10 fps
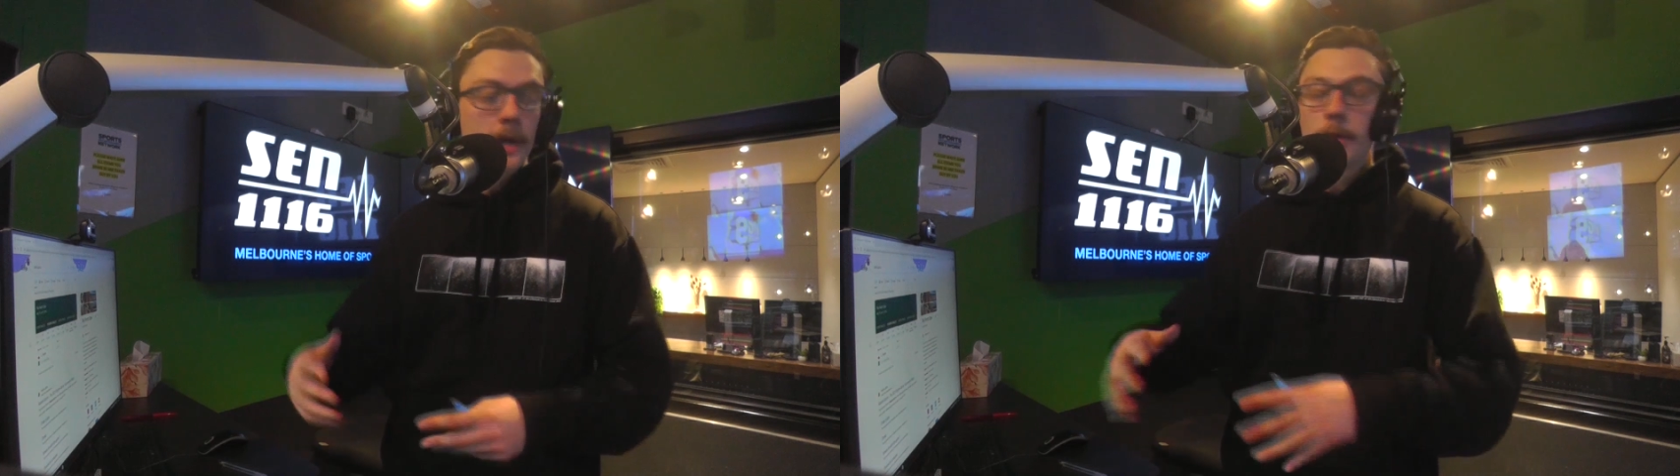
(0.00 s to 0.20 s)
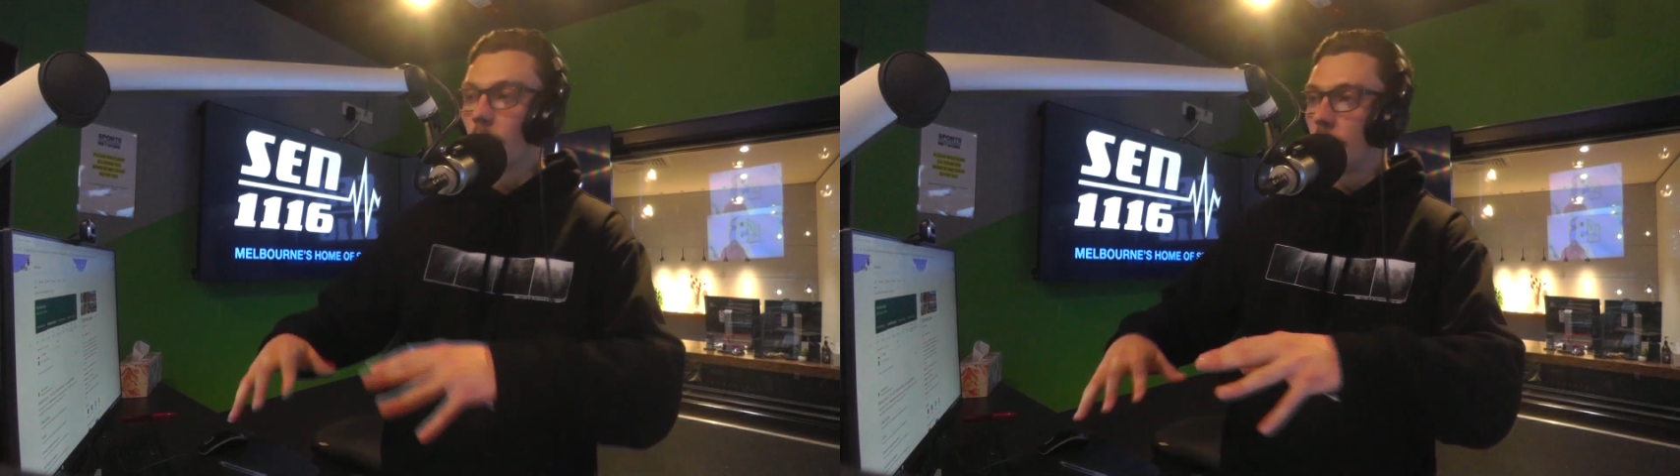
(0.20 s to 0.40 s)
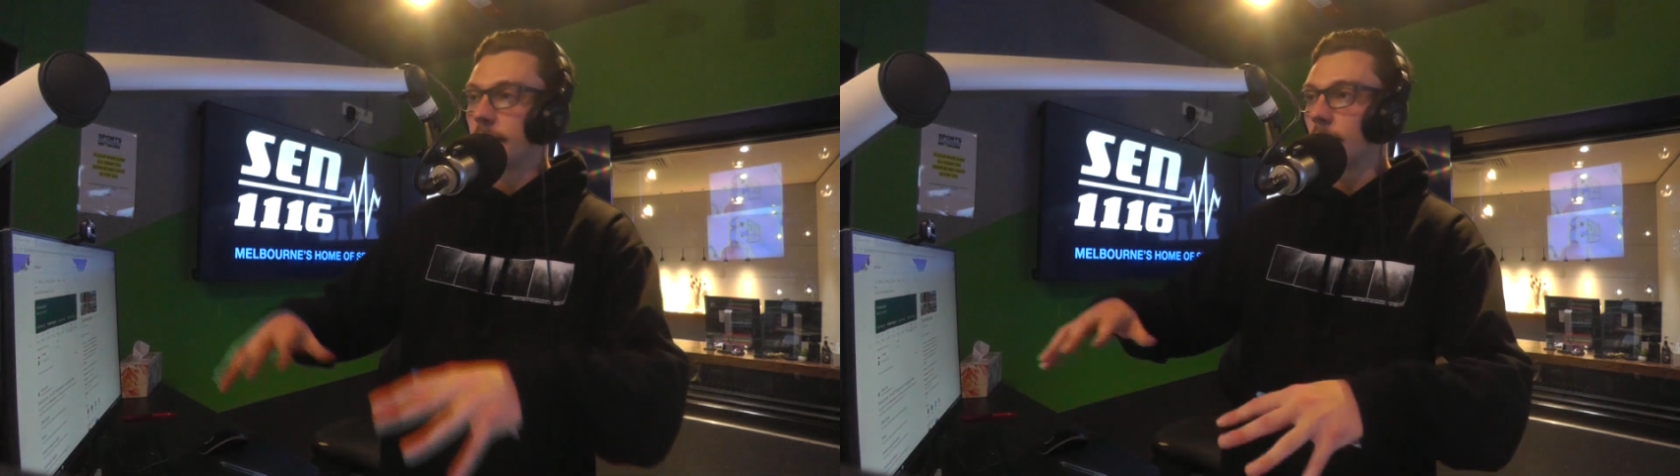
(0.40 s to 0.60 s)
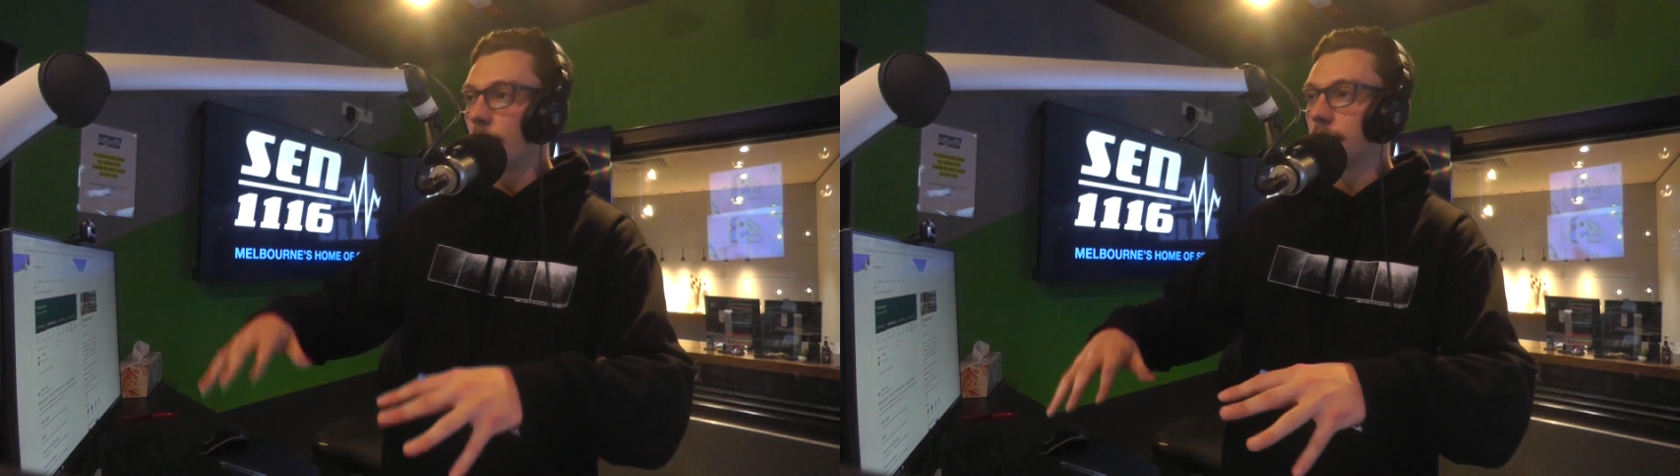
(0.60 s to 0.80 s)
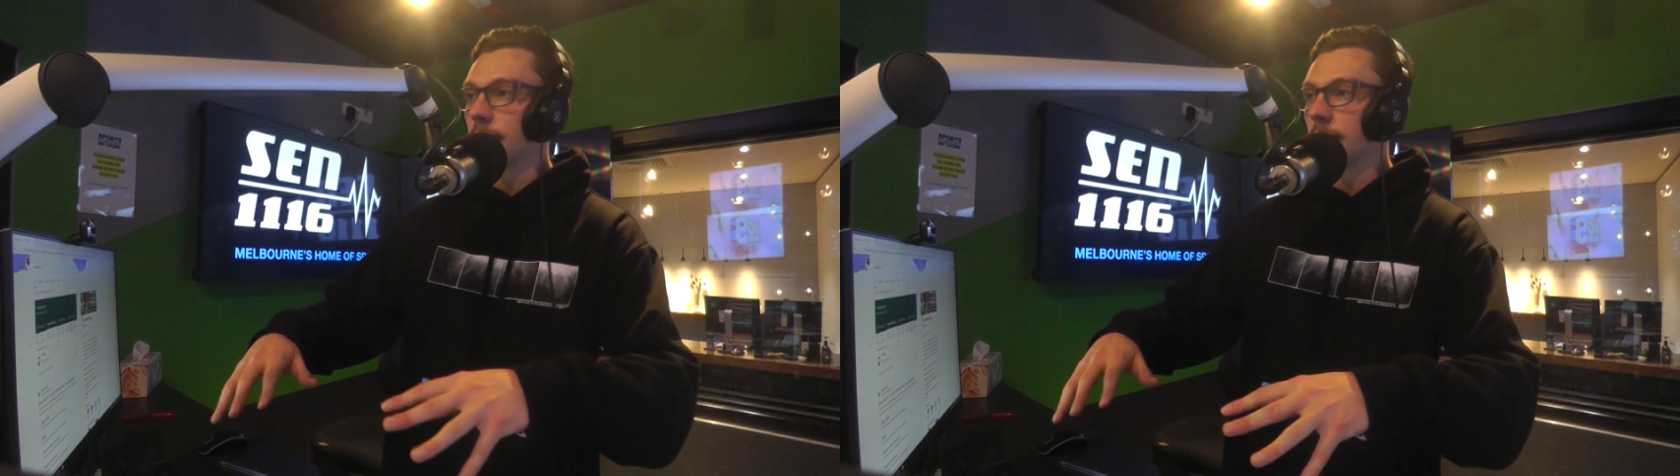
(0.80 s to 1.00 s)
equalise the
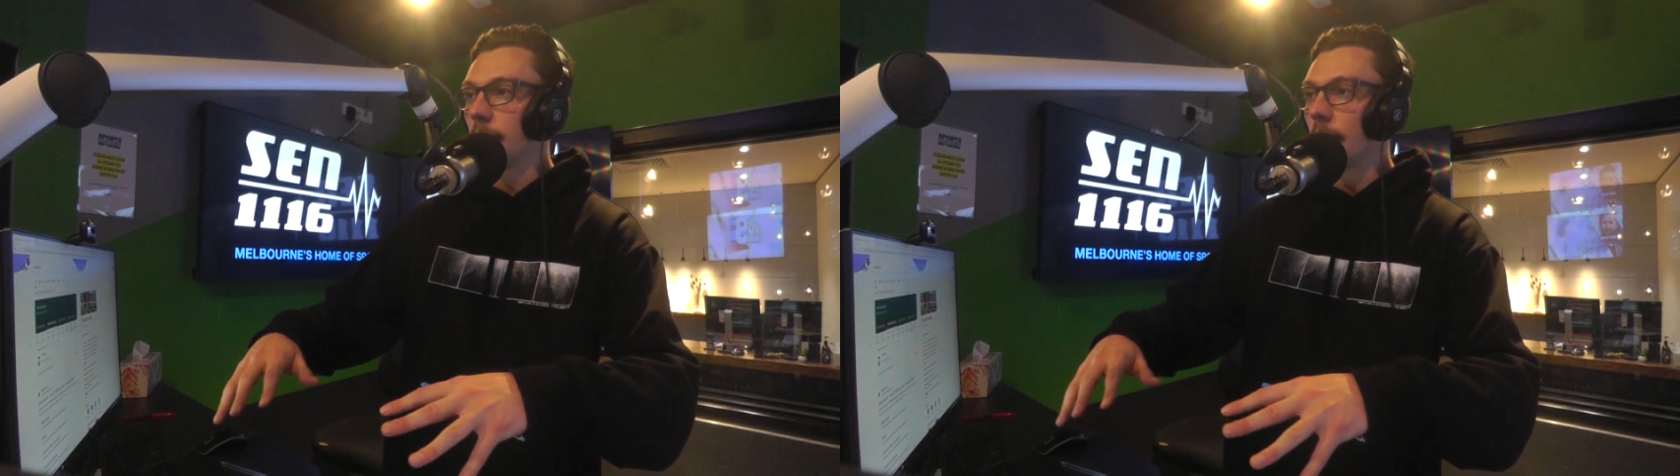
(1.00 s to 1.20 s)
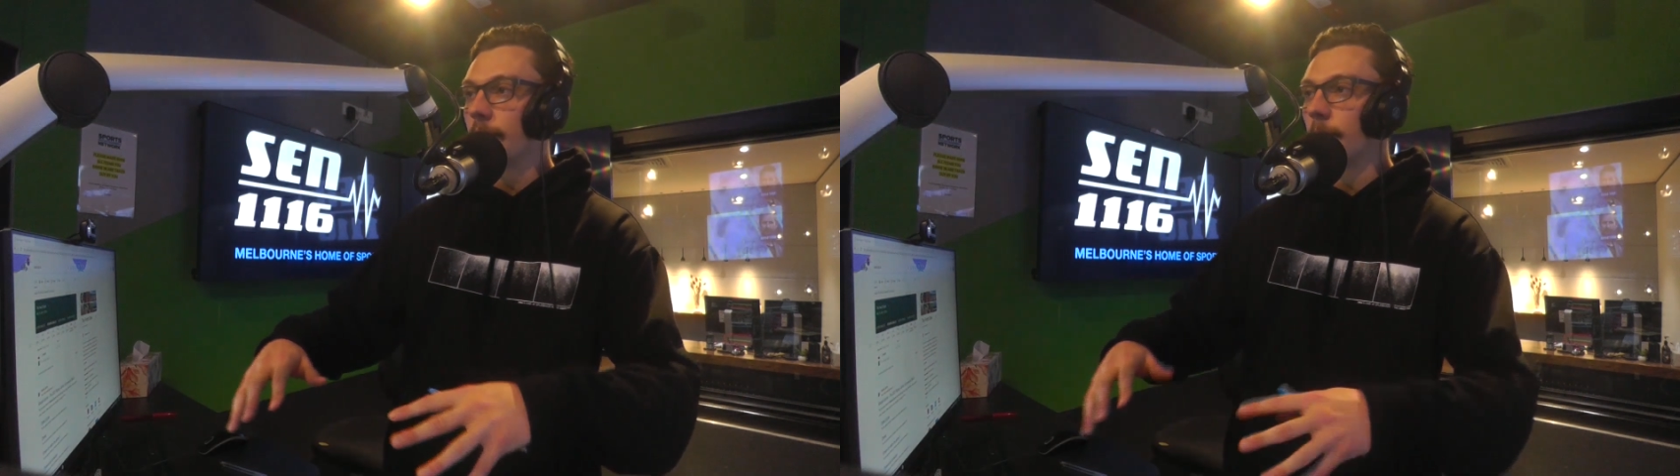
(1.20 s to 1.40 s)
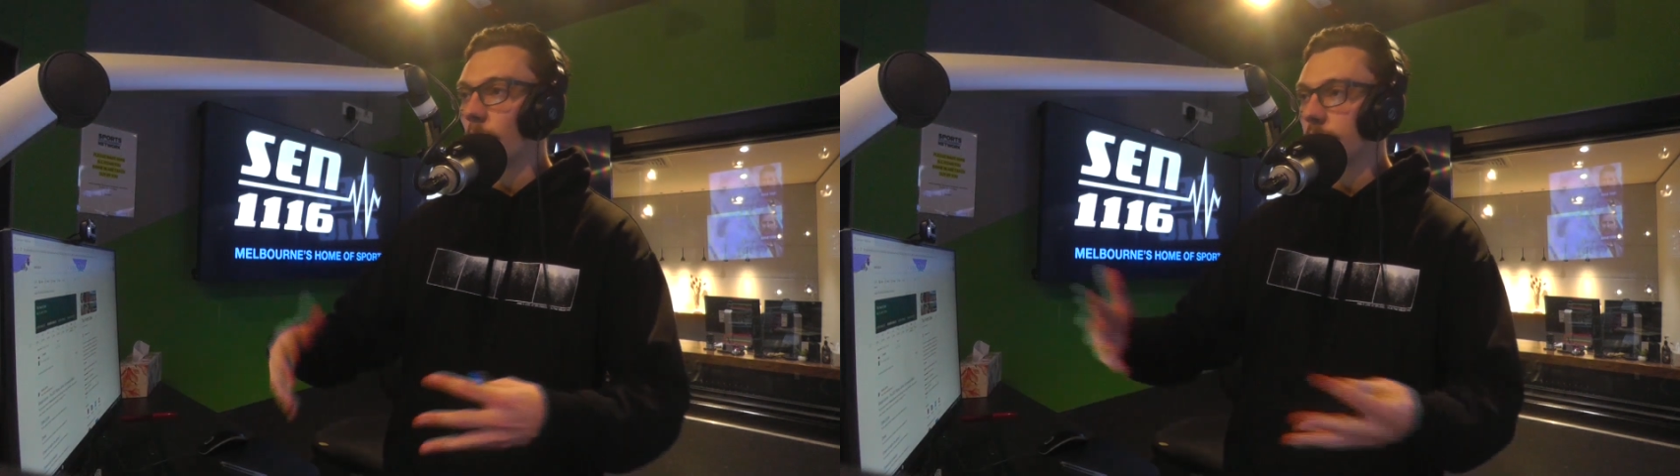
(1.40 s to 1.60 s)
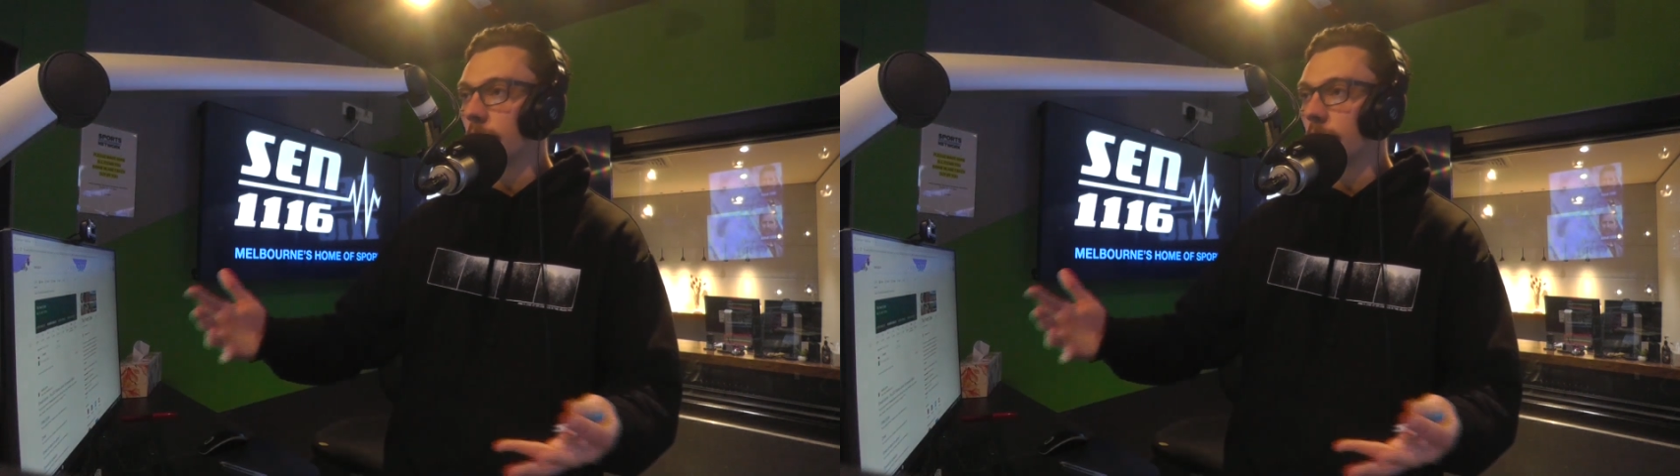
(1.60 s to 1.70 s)
competition even more